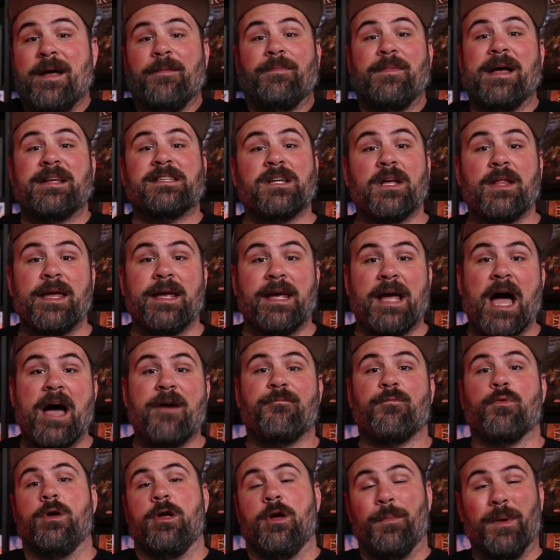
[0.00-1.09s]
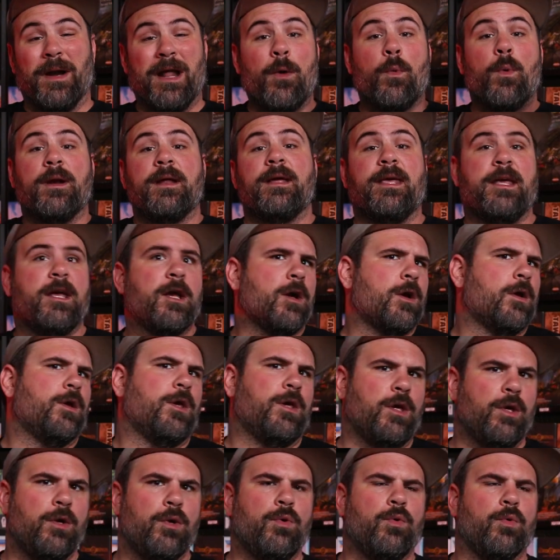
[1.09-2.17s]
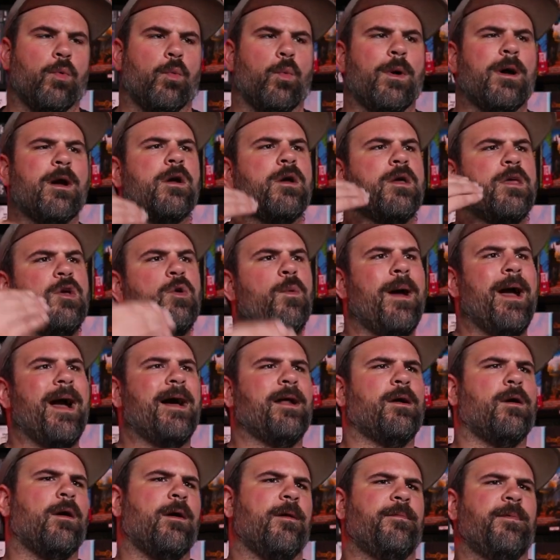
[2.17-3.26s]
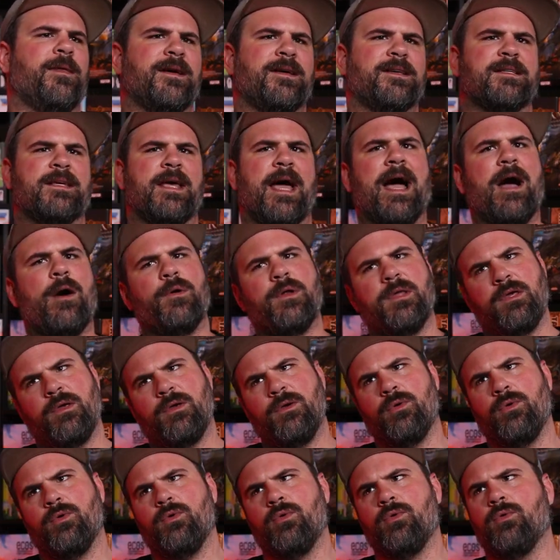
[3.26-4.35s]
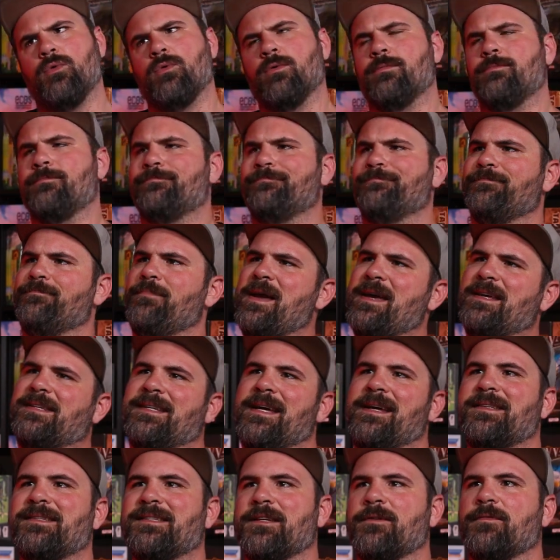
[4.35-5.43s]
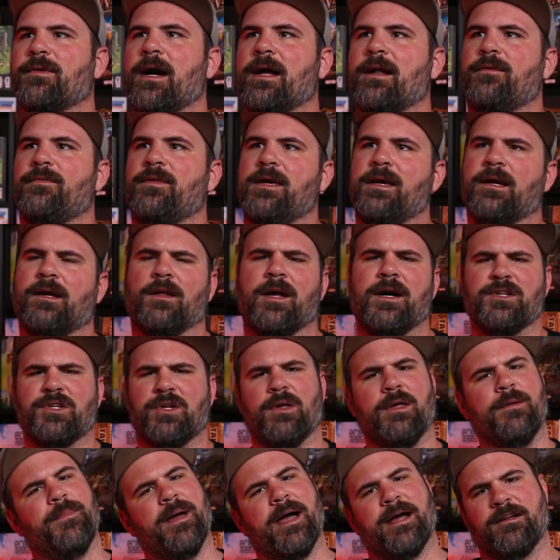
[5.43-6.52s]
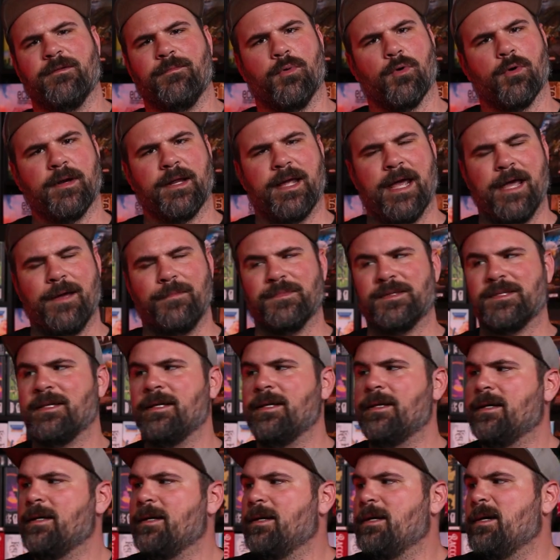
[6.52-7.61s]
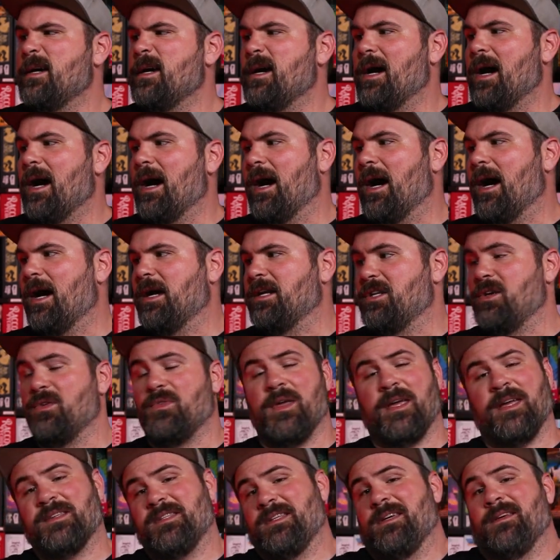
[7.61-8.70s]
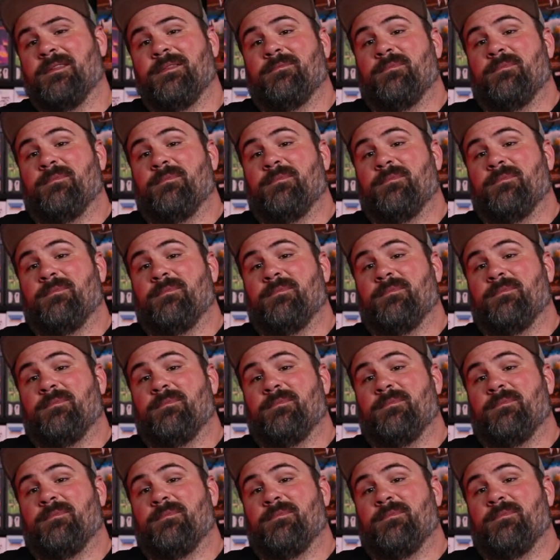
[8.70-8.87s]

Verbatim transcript: that's all I got for you, but I wanna hear you. Where are you at on this? How do you make sense of kind of the ecological impact of board games? Do you think it's